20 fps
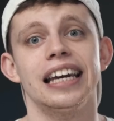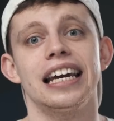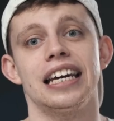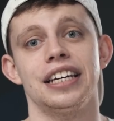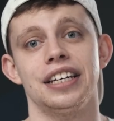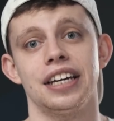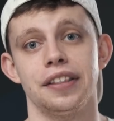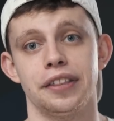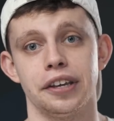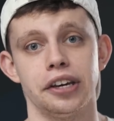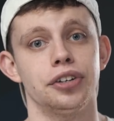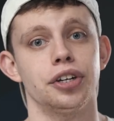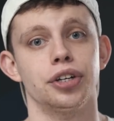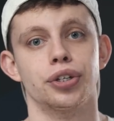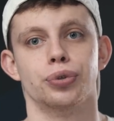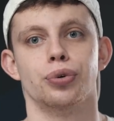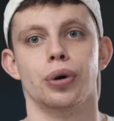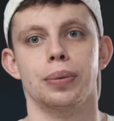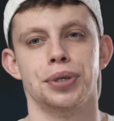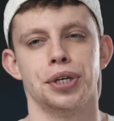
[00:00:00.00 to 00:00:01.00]
in the
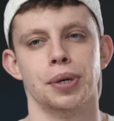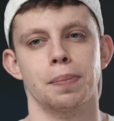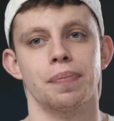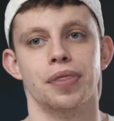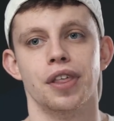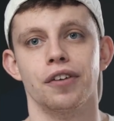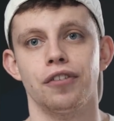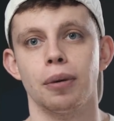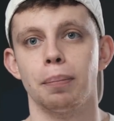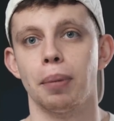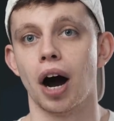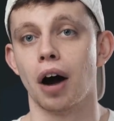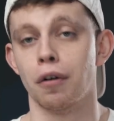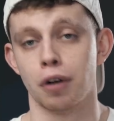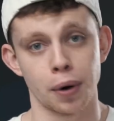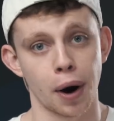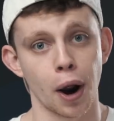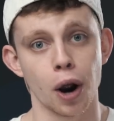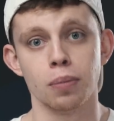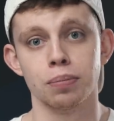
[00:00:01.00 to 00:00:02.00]
description. The
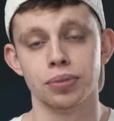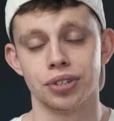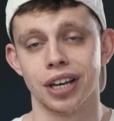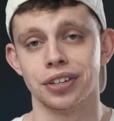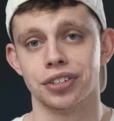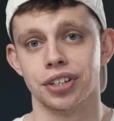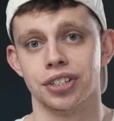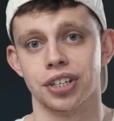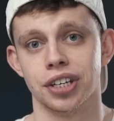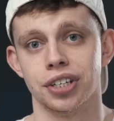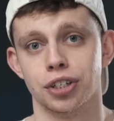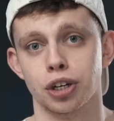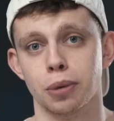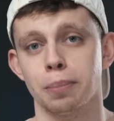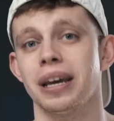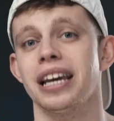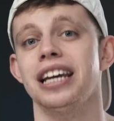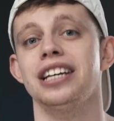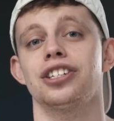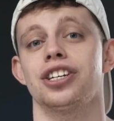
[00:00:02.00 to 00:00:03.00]
Fibaro Home Centre
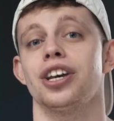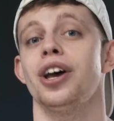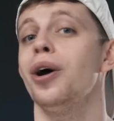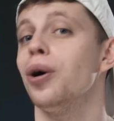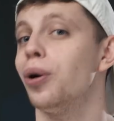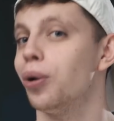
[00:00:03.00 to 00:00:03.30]
system is